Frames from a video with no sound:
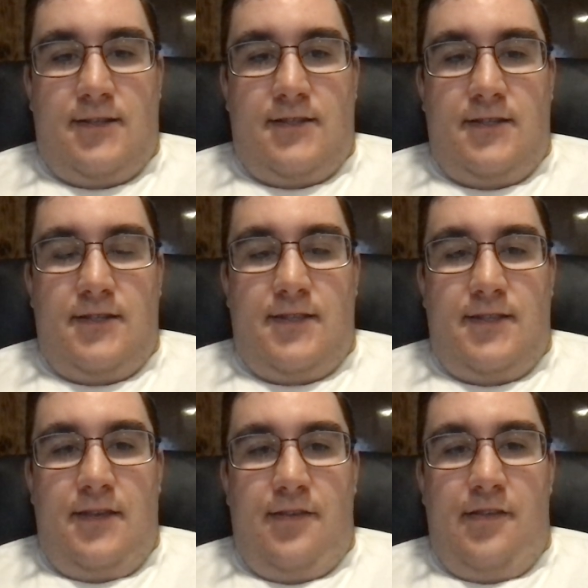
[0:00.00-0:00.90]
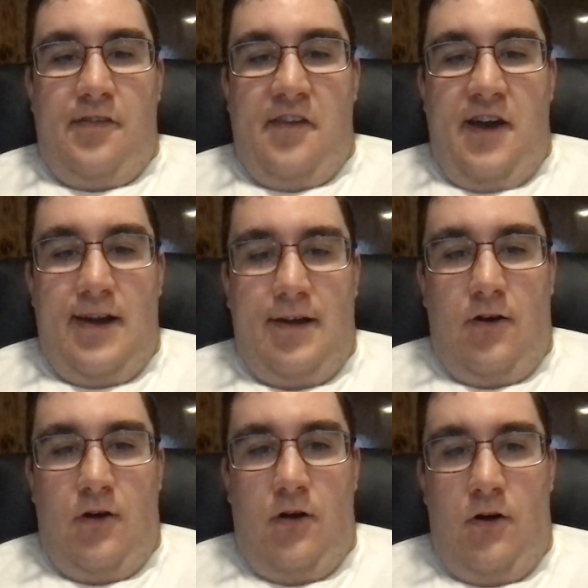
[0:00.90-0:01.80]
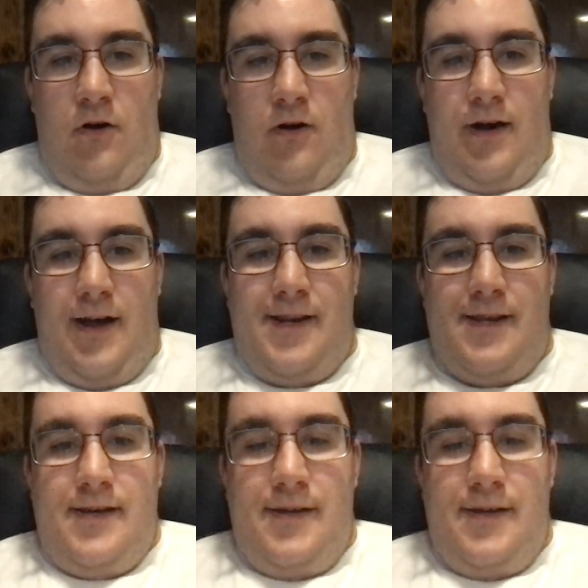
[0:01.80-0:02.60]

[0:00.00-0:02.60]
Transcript: this is kind of odd.